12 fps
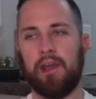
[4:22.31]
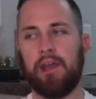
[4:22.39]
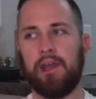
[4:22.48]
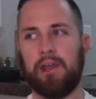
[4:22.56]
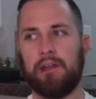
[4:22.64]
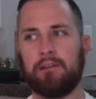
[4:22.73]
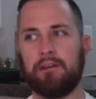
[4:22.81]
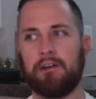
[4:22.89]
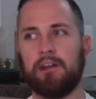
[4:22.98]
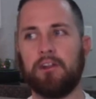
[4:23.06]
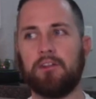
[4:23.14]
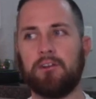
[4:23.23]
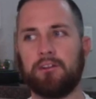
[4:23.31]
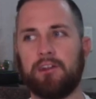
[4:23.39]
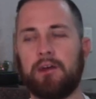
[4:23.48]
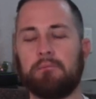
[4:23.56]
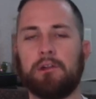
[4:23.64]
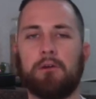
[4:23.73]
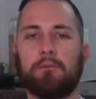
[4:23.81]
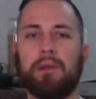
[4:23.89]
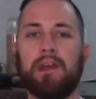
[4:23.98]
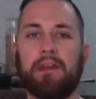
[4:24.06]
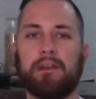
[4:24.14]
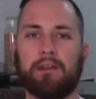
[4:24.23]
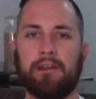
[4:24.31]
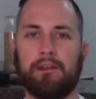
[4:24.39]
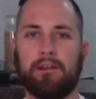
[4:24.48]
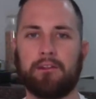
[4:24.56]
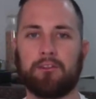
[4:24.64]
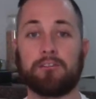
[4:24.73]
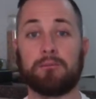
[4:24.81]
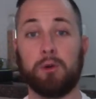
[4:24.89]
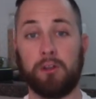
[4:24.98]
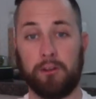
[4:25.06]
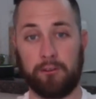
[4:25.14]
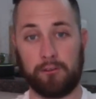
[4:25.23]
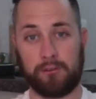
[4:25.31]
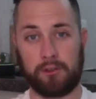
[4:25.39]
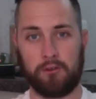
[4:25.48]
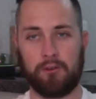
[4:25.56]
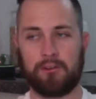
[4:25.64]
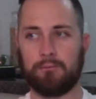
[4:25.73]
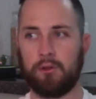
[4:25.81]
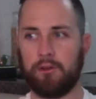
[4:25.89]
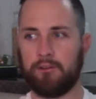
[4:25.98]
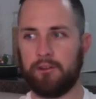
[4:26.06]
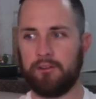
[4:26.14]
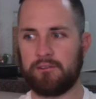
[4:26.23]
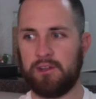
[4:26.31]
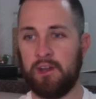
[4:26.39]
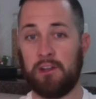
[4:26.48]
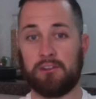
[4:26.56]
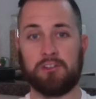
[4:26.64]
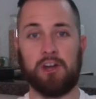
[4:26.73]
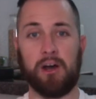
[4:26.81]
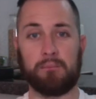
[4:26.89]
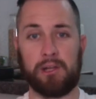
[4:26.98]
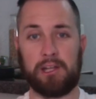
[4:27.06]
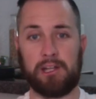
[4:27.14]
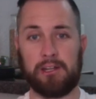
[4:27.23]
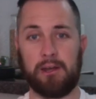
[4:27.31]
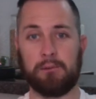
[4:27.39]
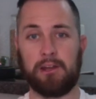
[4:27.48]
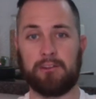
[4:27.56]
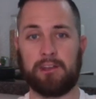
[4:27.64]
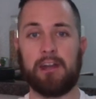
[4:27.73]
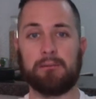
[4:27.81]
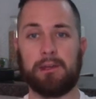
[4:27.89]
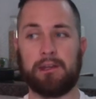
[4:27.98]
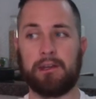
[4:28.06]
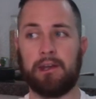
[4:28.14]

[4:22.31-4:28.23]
And another example I'll make is Christian Pulisic. Christian Pulisic did not play in an MLS Academy.